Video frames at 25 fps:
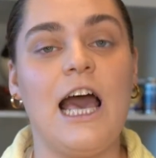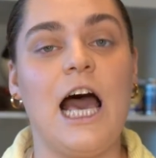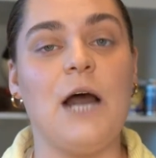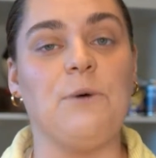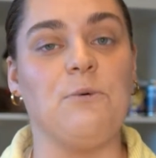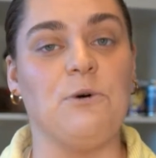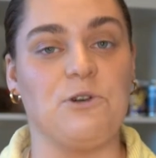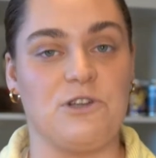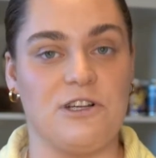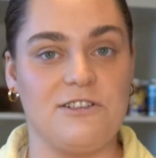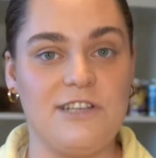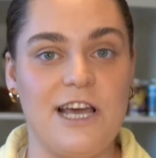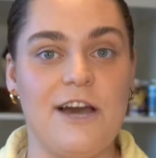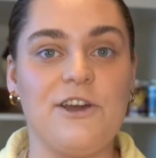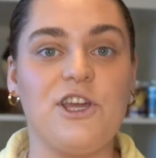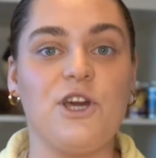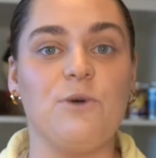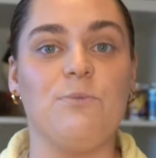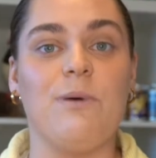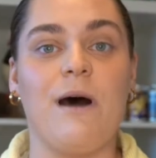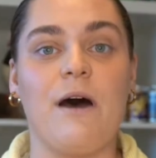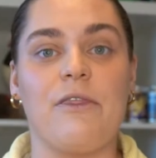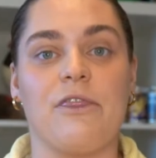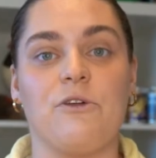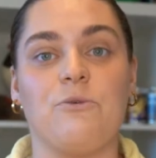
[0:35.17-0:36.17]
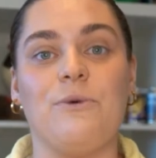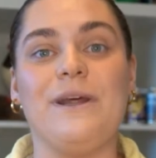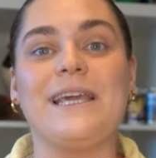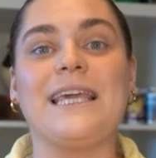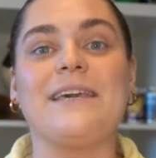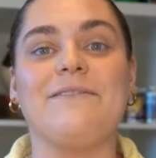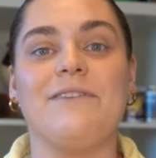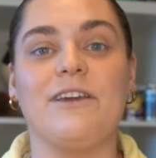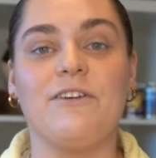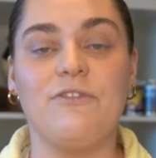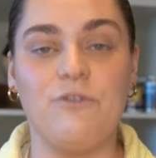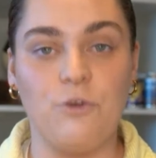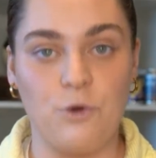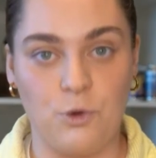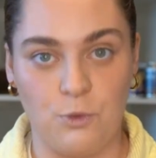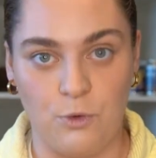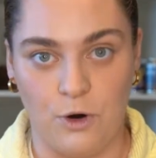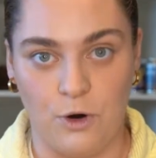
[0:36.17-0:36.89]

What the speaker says: I want to tell you about the Reykjavik Food